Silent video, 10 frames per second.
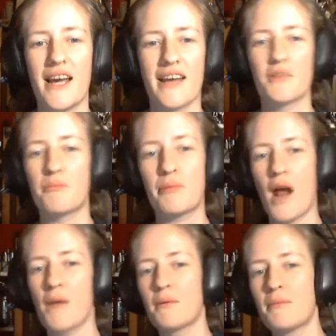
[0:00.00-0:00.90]
And the
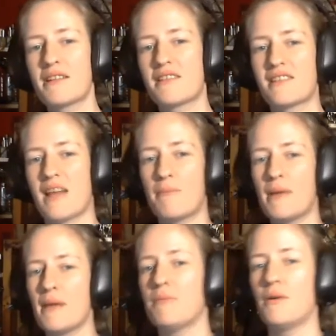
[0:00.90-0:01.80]
problem is, is that
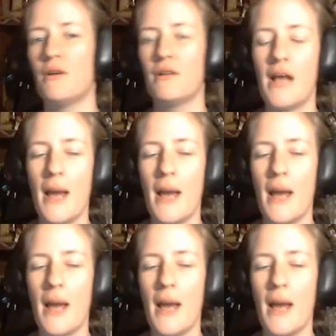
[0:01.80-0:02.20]
people